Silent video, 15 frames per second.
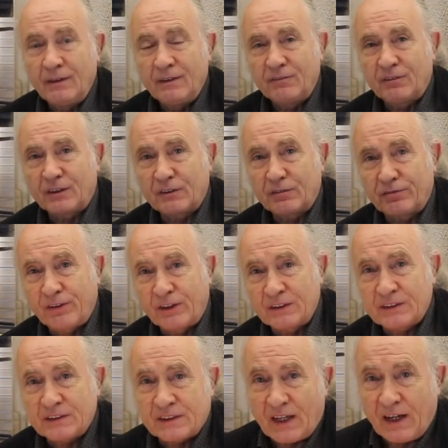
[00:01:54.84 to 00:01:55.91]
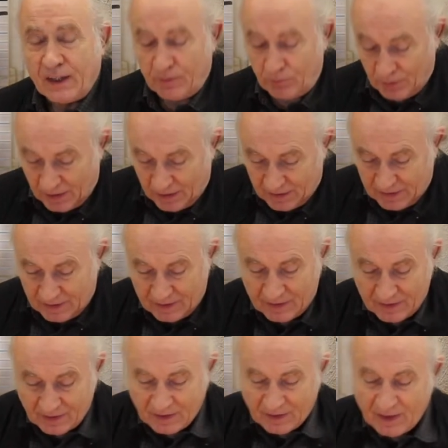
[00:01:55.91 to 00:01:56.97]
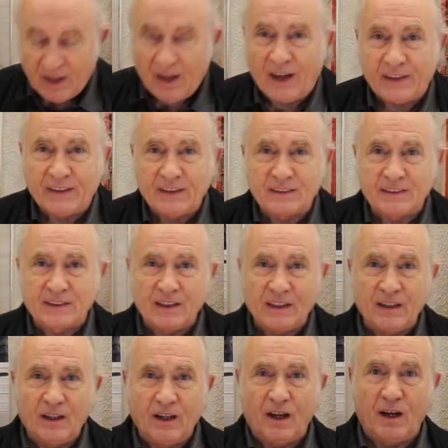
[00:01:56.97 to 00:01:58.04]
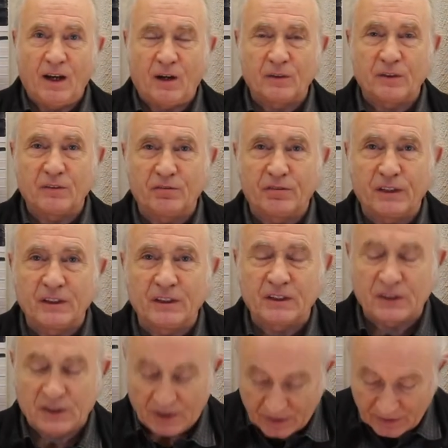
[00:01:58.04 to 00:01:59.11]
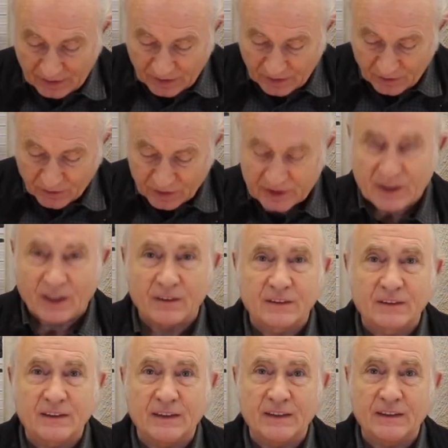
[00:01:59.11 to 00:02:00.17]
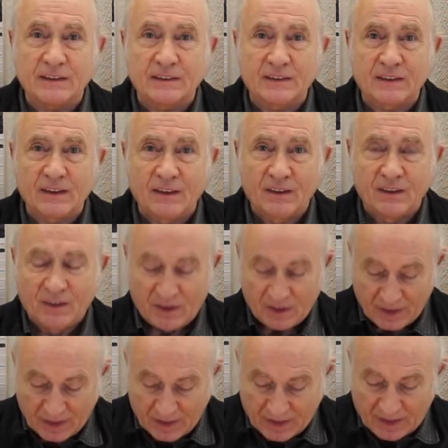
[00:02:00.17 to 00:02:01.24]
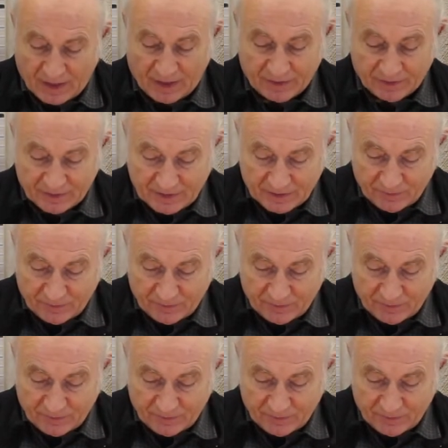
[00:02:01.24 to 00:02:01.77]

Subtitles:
for the first time, I can see how the finished result is. And